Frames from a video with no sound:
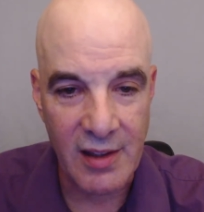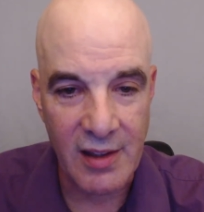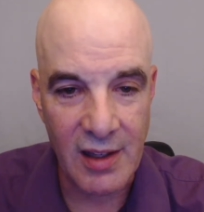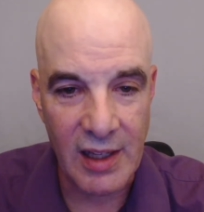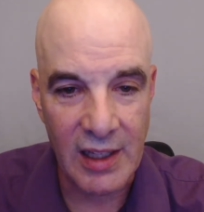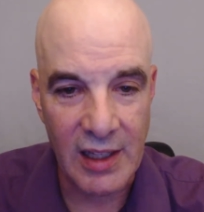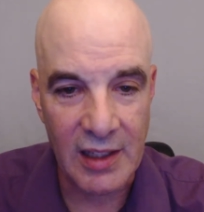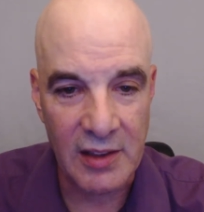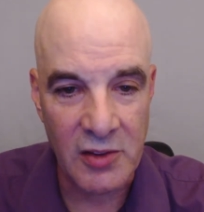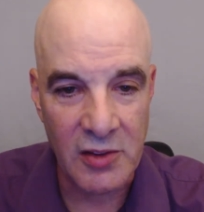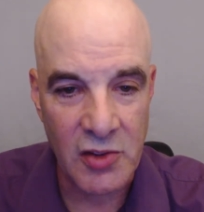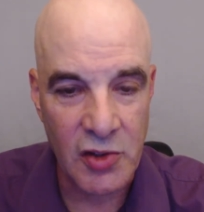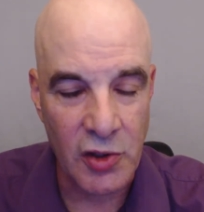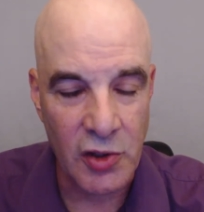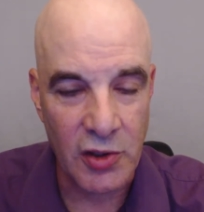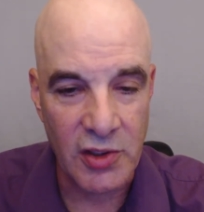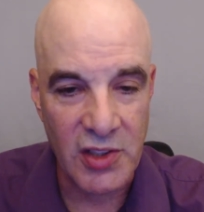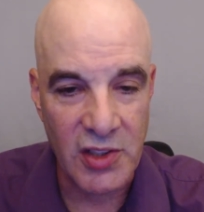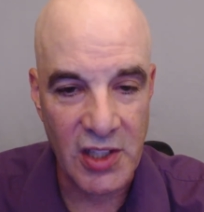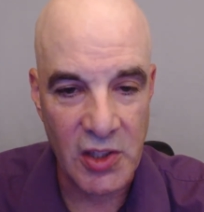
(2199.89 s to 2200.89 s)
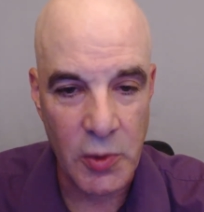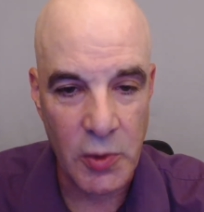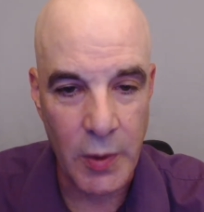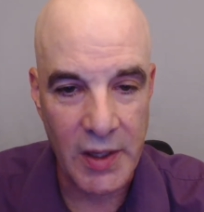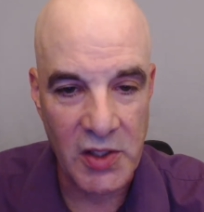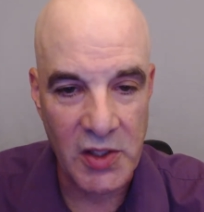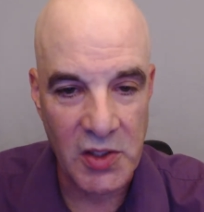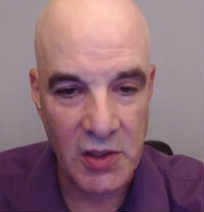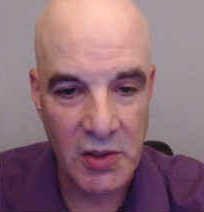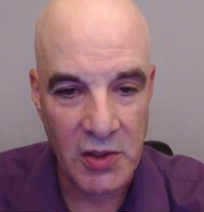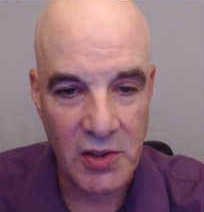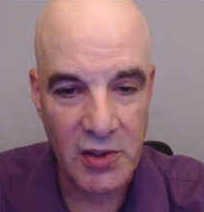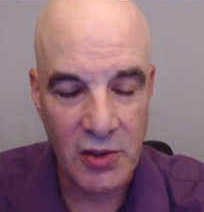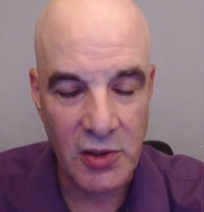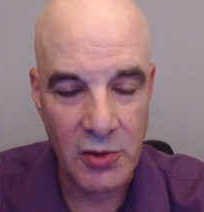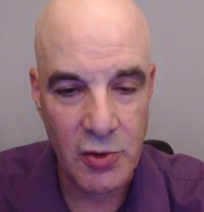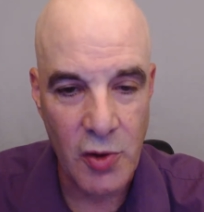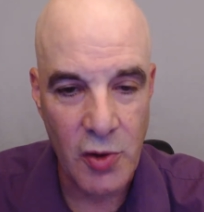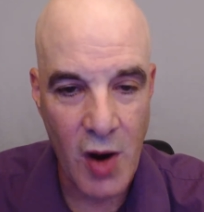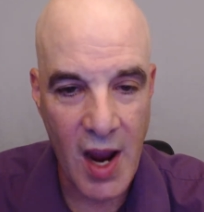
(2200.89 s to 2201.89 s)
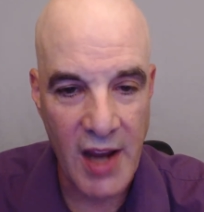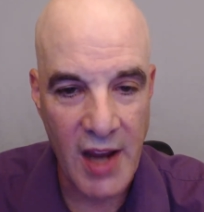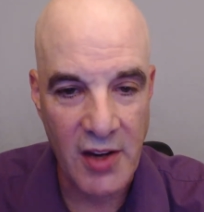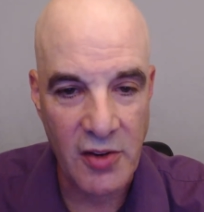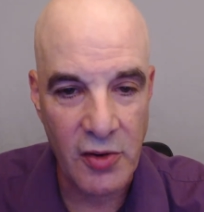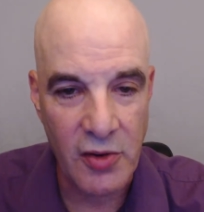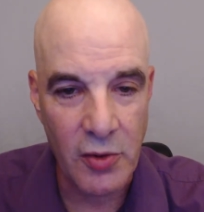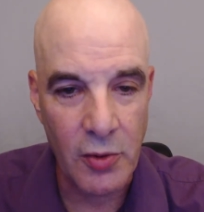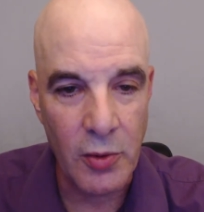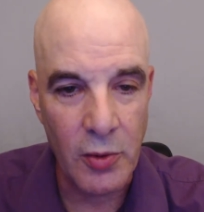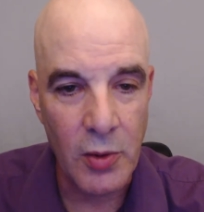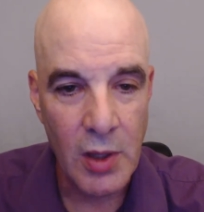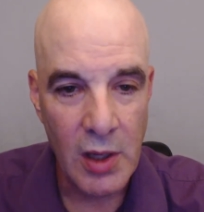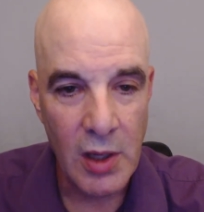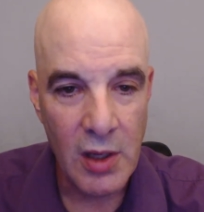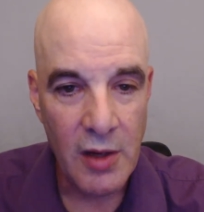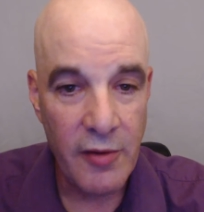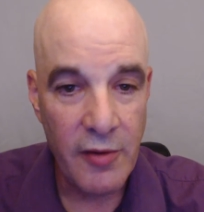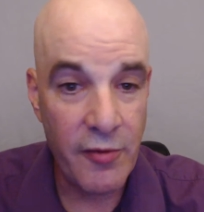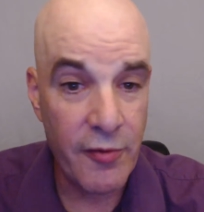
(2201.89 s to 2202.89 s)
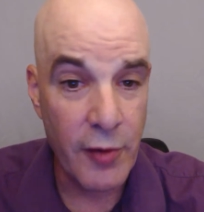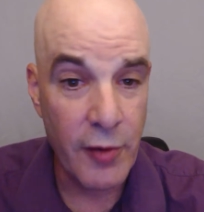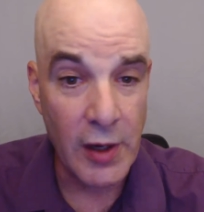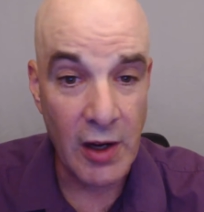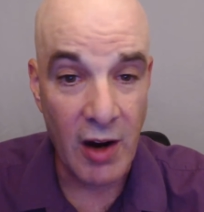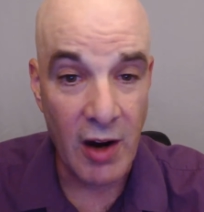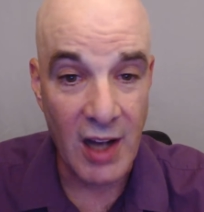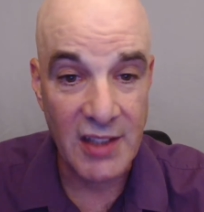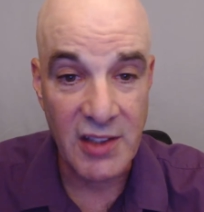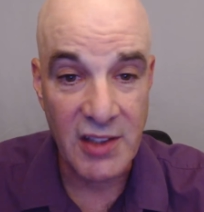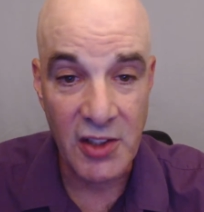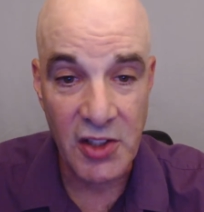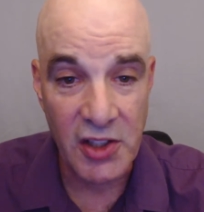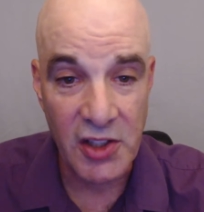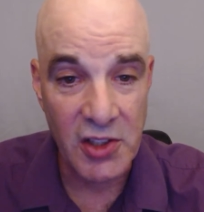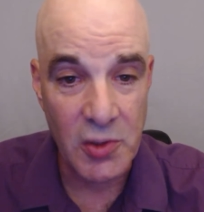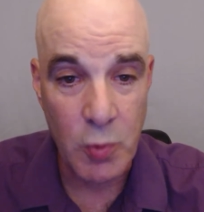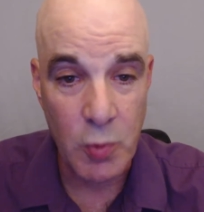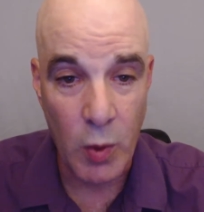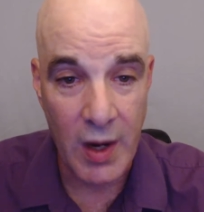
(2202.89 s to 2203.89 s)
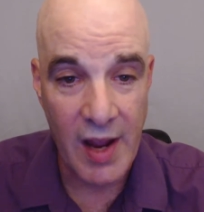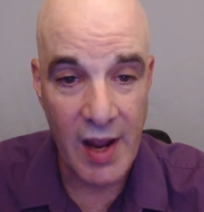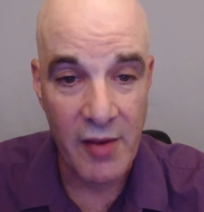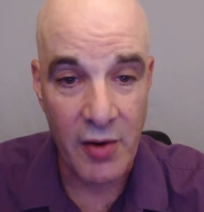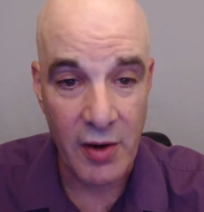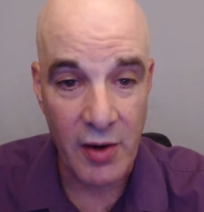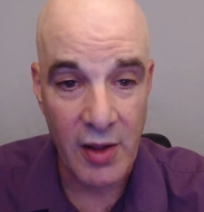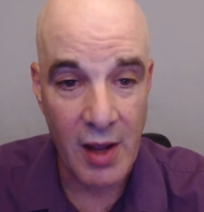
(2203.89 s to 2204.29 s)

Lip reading: in certain situations to try to free hostages, whatever.